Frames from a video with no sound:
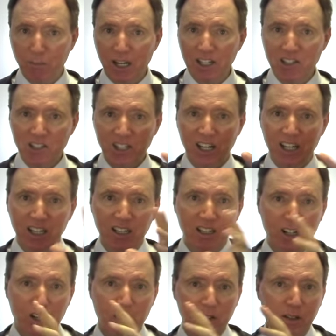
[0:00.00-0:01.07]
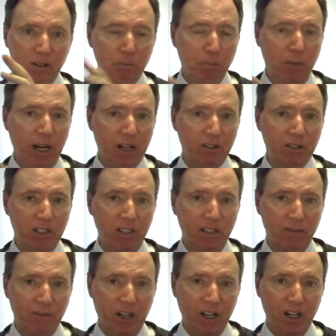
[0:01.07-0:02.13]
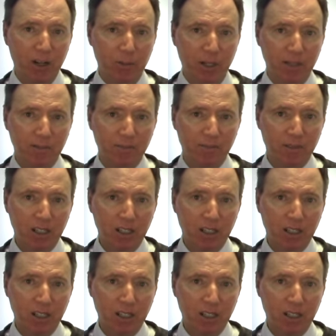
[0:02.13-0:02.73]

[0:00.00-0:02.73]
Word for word: might say in our modern environment